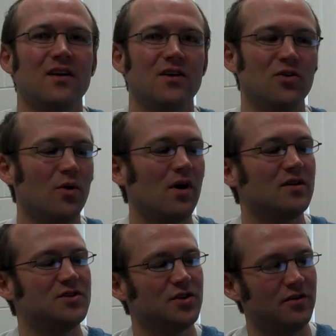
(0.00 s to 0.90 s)
You
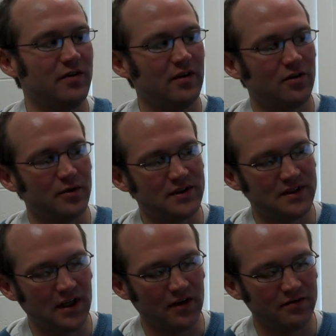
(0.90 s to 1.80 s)
all should have either
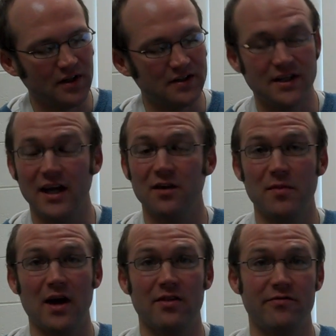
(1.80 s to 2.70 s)
received a Take
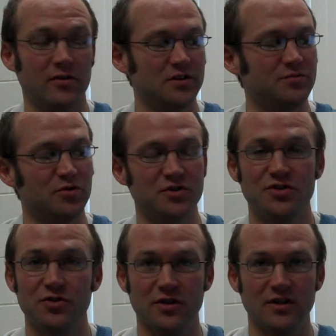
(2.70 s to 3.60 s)
Math First
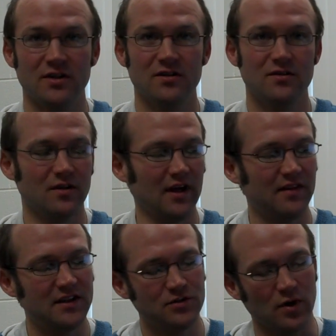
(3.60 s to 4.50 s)
brochure, like
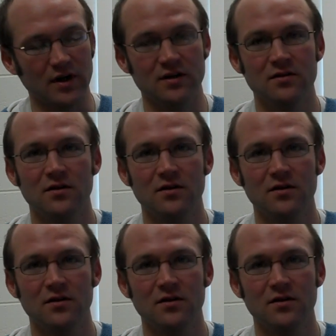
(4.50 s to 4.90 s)
this one.